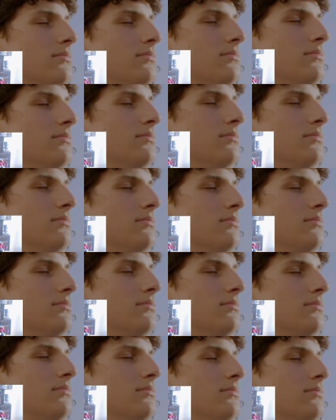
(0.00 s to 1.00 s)

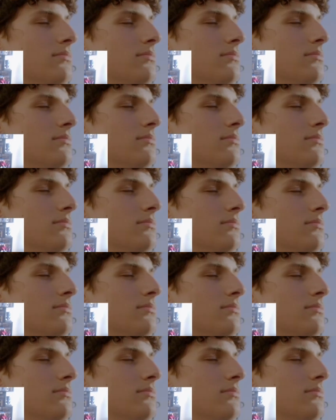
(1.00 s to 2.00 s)

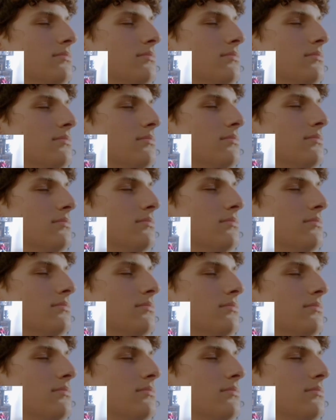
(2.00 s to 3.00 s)

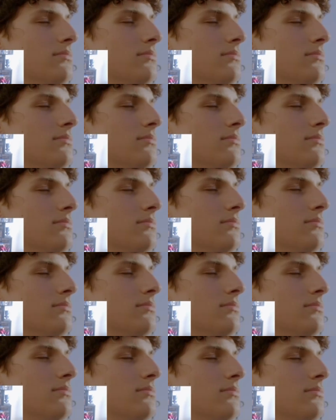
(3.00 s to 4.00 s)

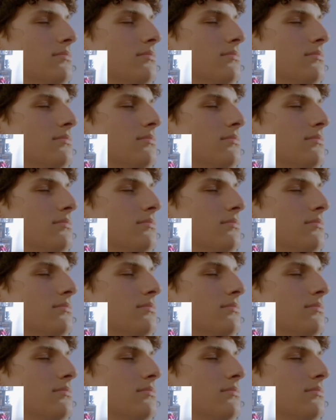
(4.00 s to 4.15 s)
(not speaking)